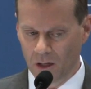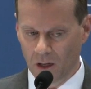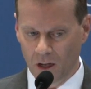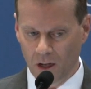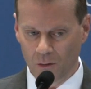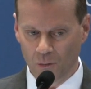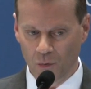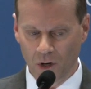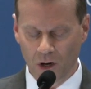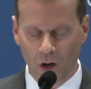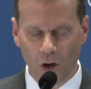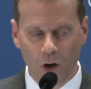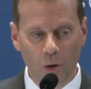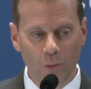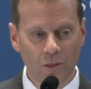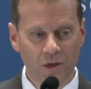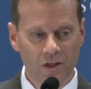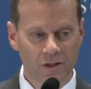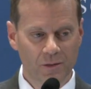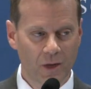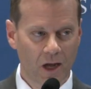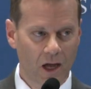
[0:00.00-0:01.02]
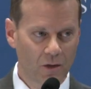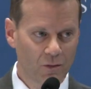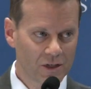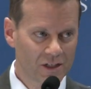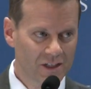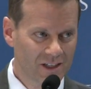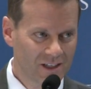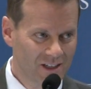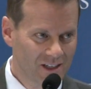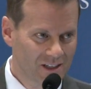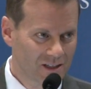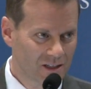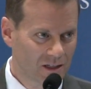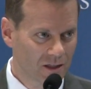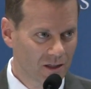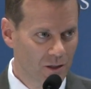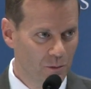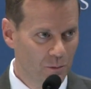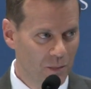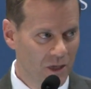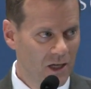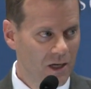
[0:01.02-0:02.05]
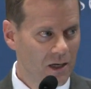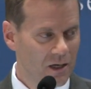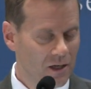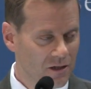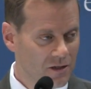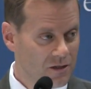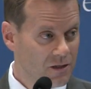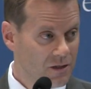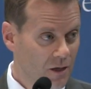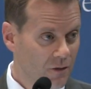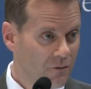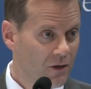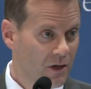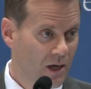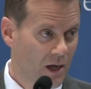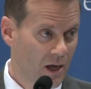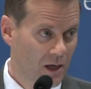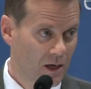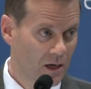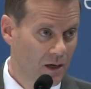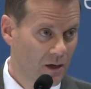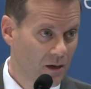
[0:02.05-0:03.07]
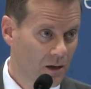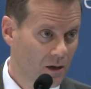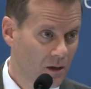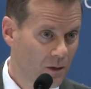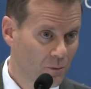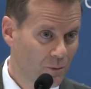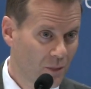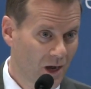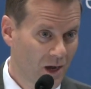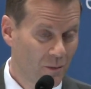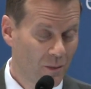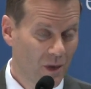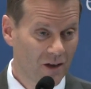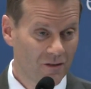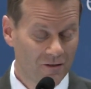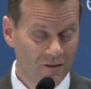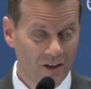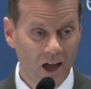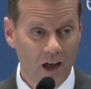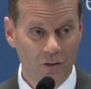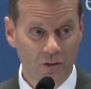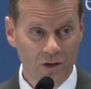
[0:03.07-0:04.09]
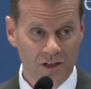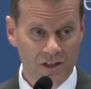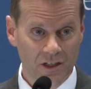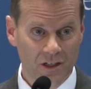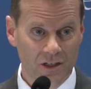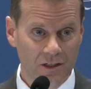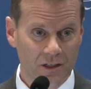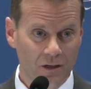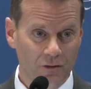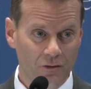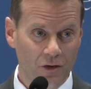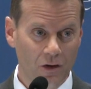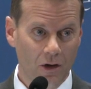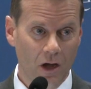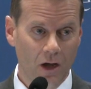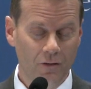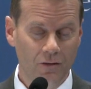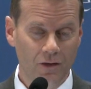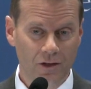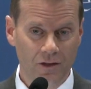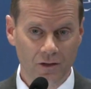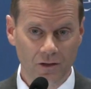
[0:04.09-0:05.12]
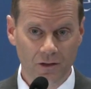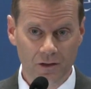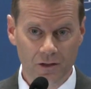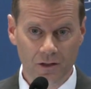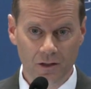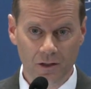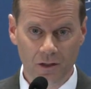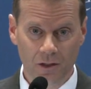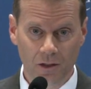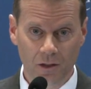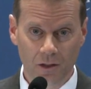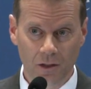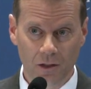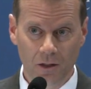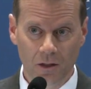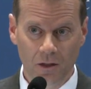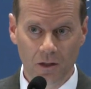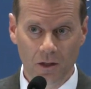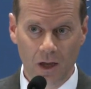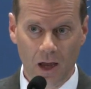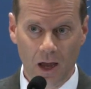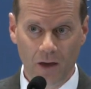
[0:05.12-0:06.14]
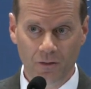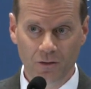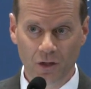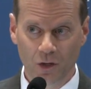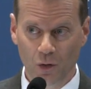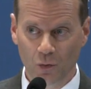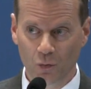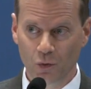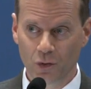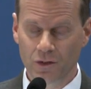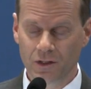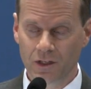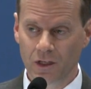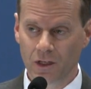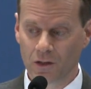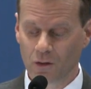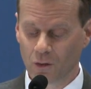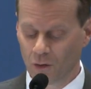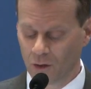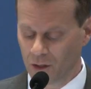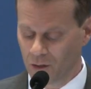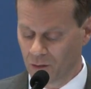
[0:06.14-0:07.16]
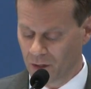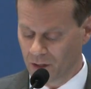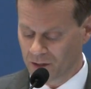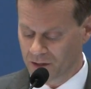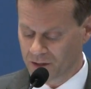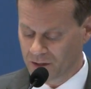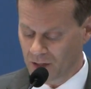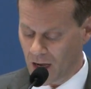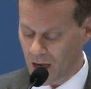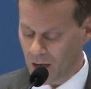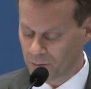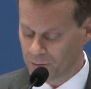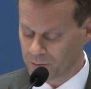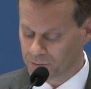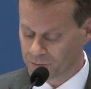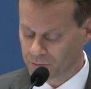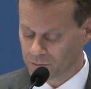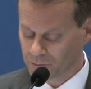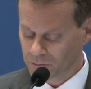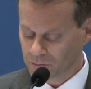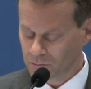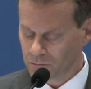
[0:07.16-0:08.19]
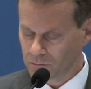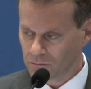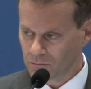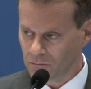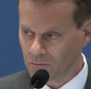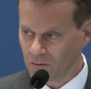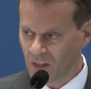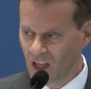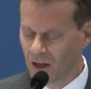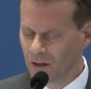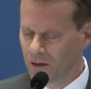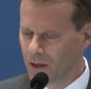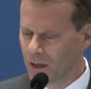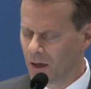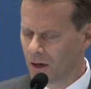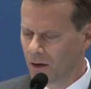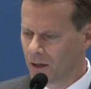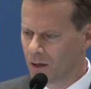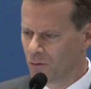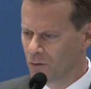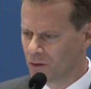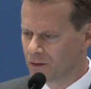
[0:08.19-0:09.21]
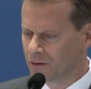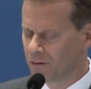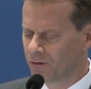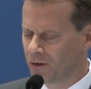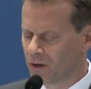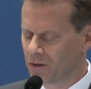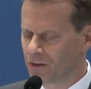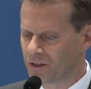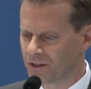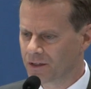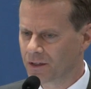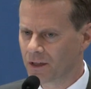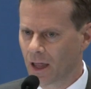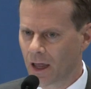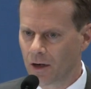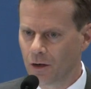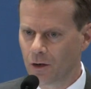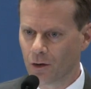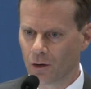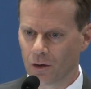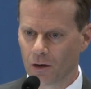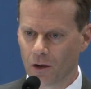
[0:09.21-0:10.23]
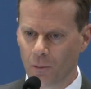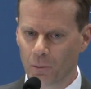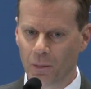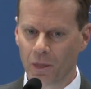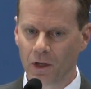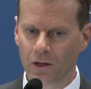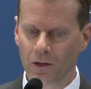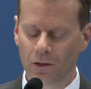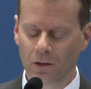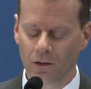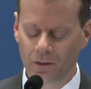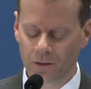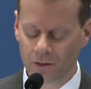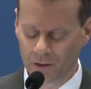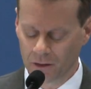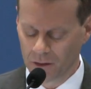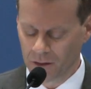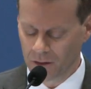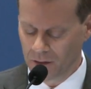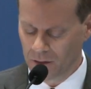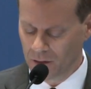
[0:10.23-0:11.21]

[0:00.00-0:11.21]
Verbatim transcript: where a homeless man was sadistically beaten and suffocated by about 5 or 6 different officers after a routine loitering stop. Now, he was fairly slender of build,